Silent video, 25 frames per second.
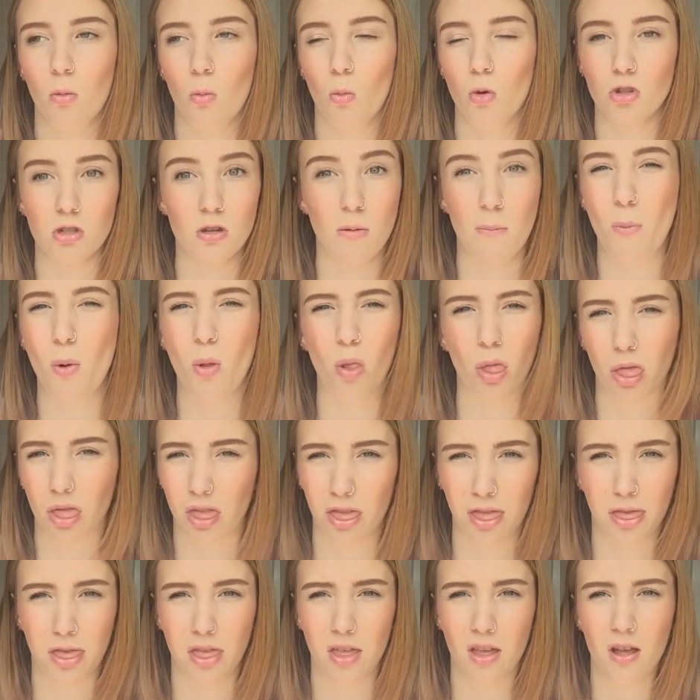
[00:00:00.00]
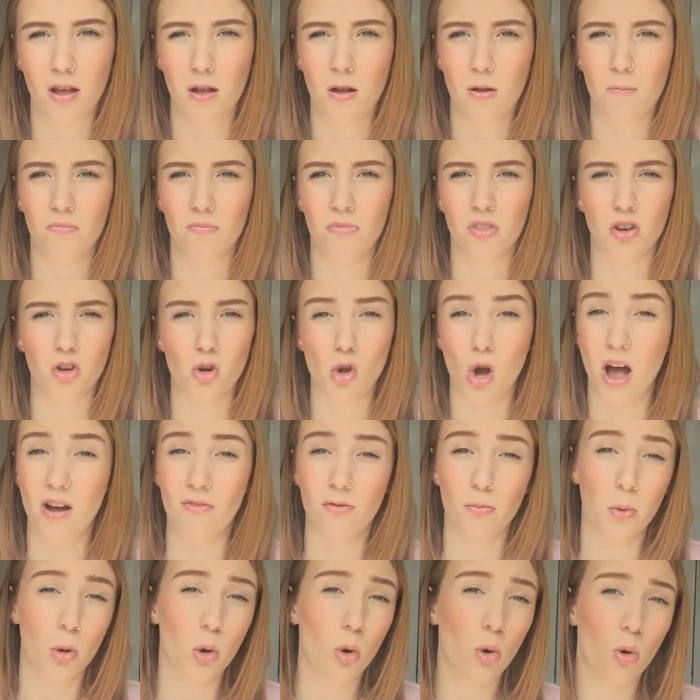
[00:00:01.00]
once a month than not
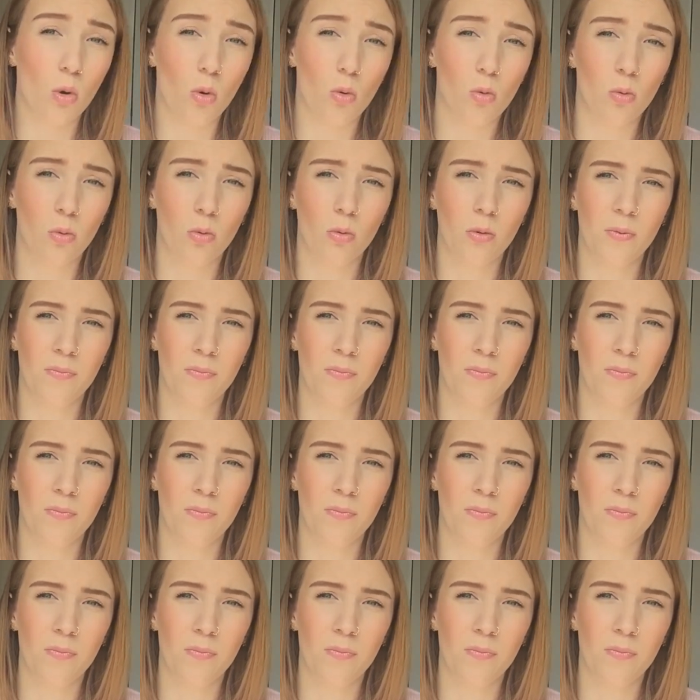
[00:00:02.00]
have him at all.